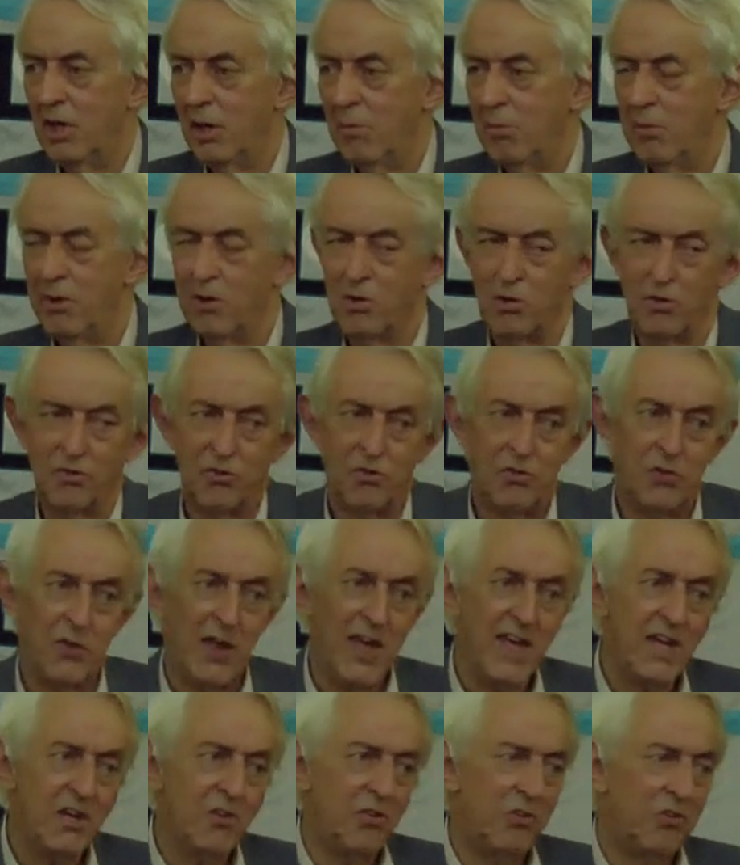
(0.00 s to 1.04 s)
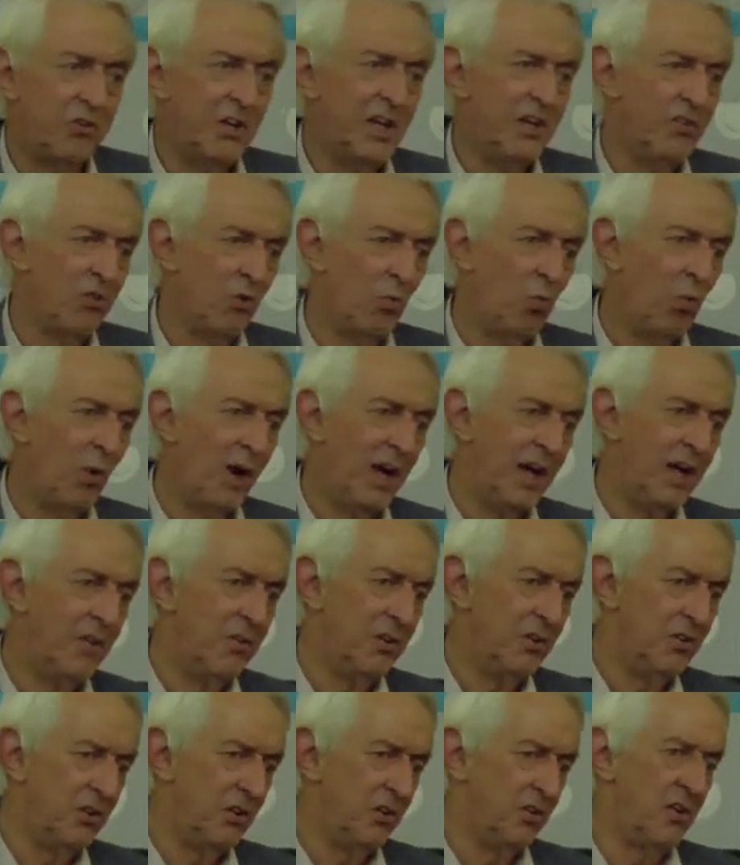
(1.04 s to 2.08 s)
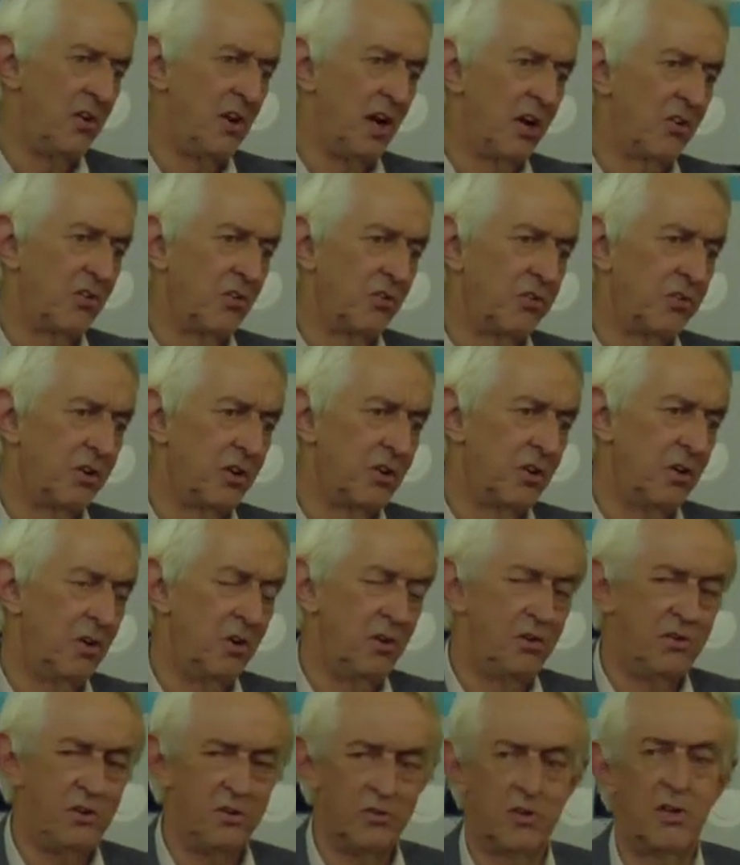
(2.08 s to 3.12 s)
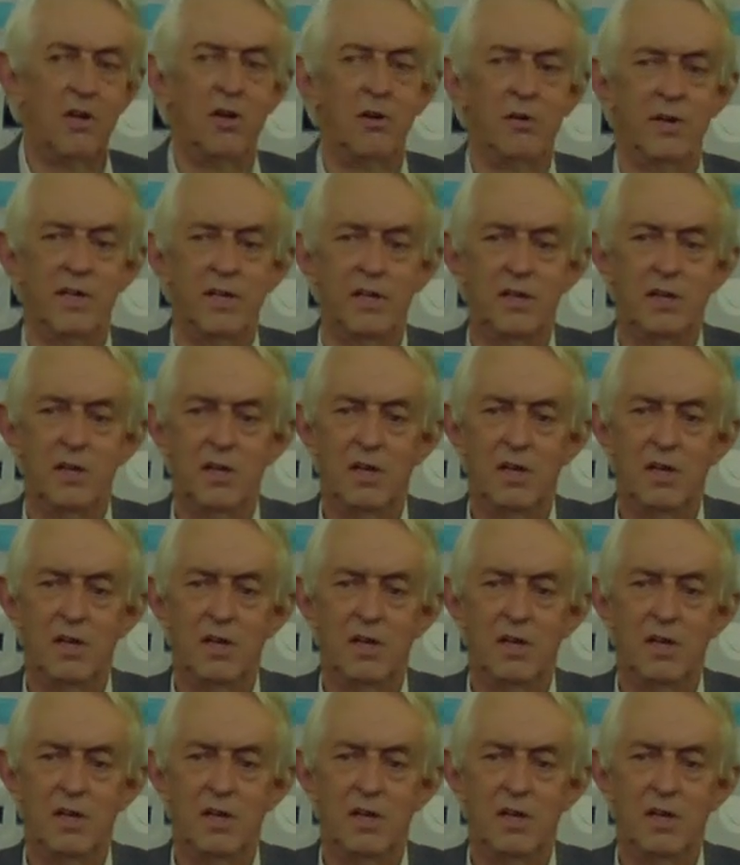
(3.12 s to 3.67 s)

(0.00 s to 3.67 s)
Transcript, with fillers: because they can see the way that international security is going.